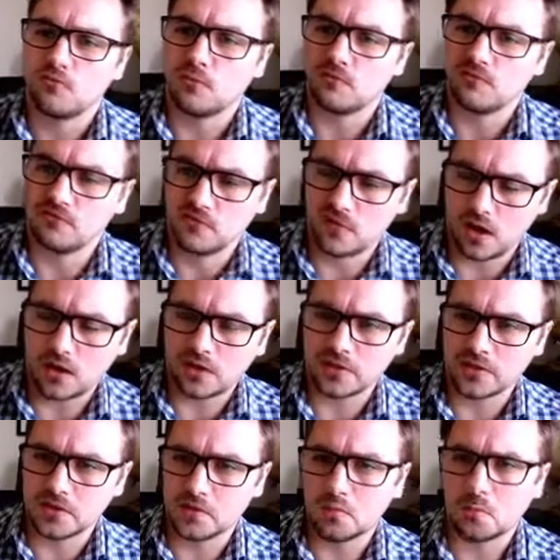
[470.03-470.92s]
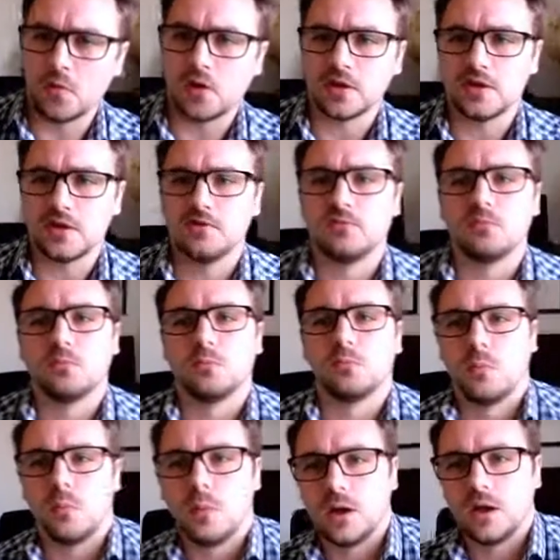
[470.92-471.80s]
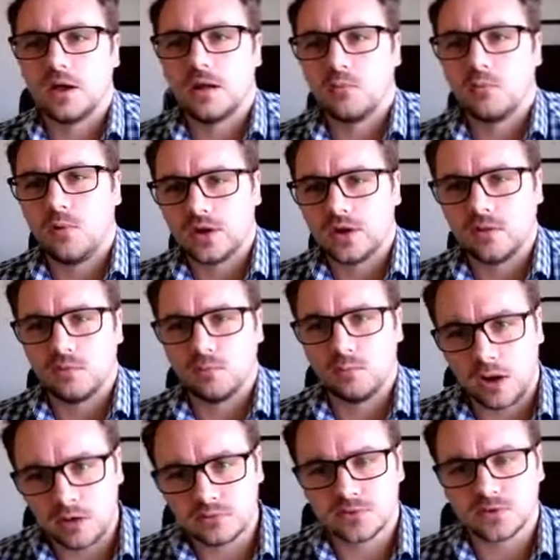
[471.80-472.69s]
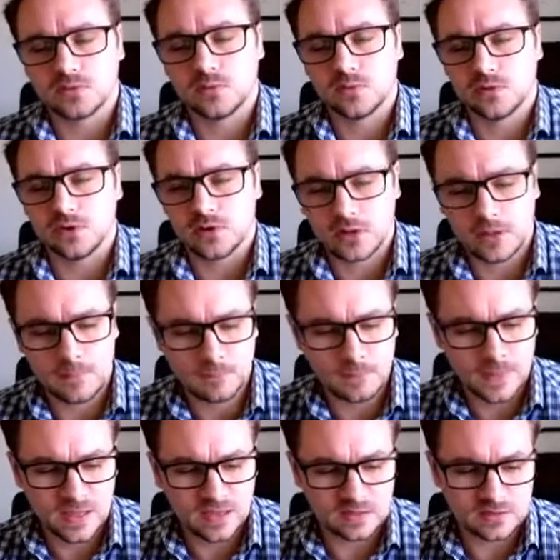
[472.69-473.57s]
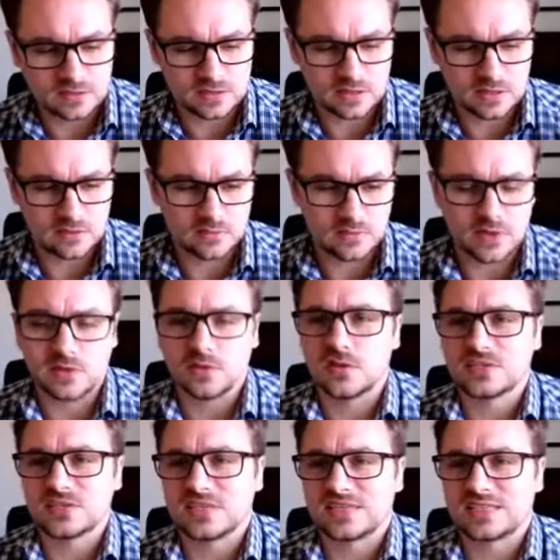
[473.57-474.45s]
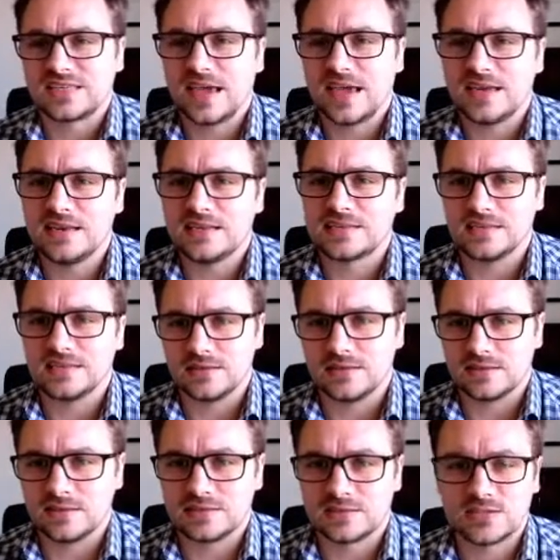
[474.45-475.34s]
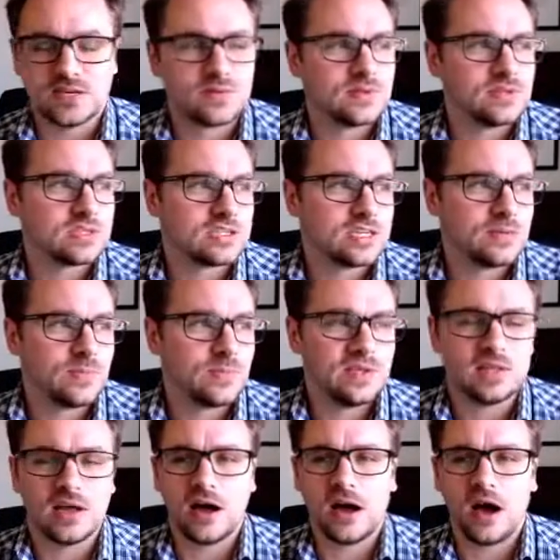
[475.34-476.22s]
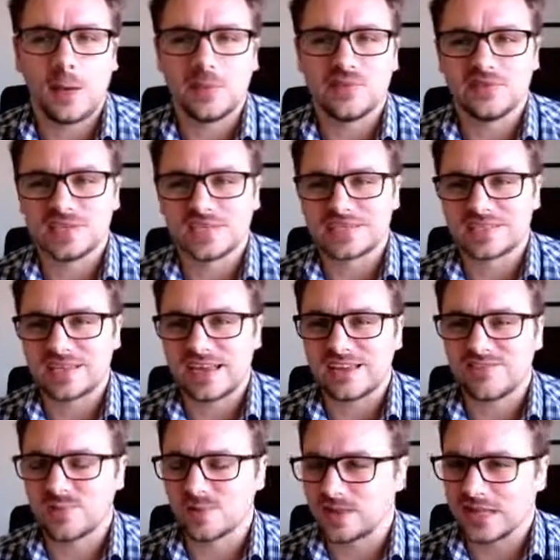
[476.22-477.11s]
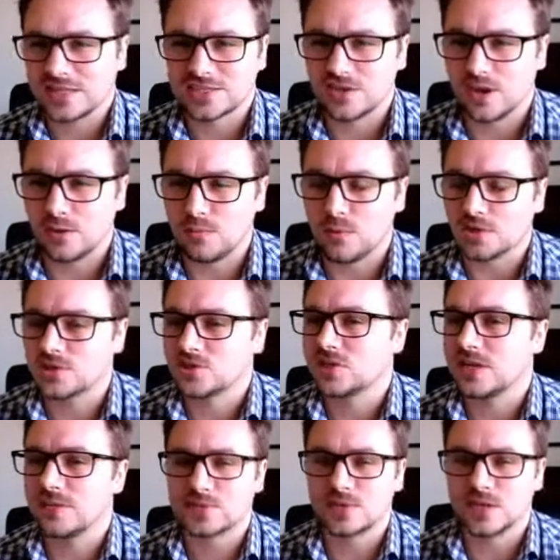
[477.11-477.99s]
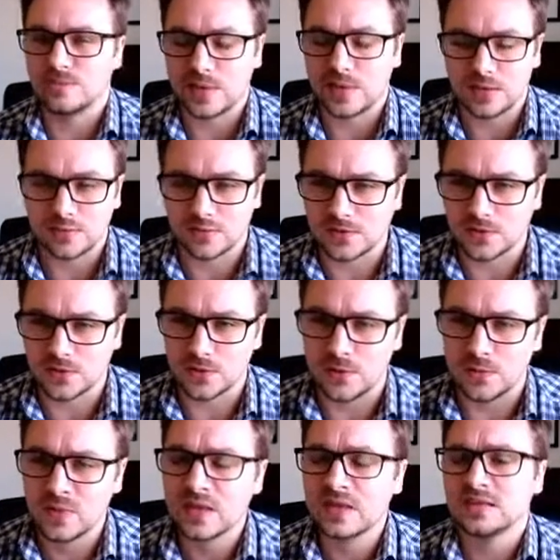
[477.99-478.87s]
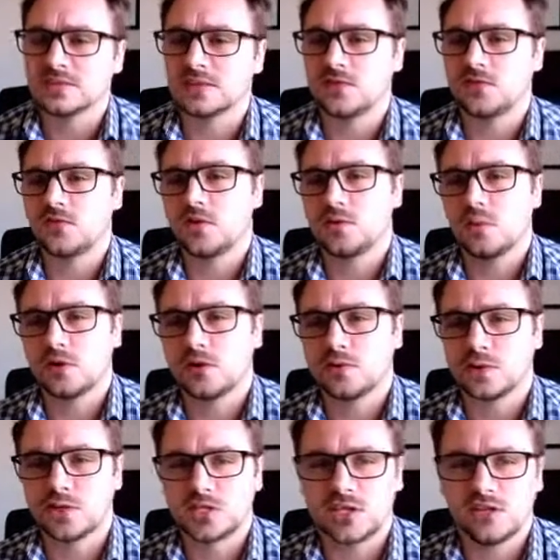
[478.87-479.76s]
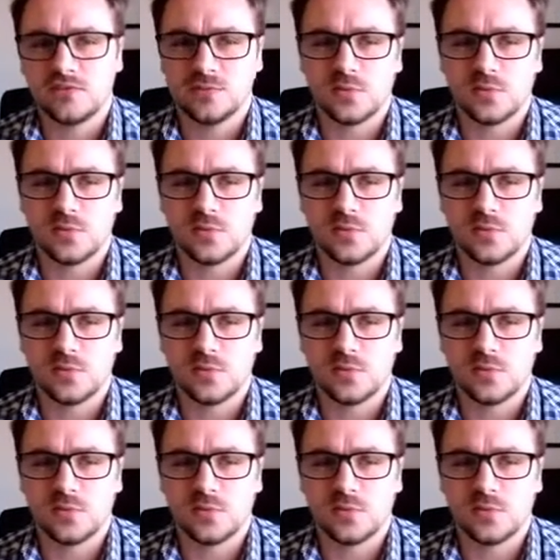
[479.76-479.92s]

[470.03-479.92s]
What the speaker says: rather than why it won't work. So there's a saying, isn't it? The ship in the harbour is safe, but that's not what ships are built for. So if you want to achieve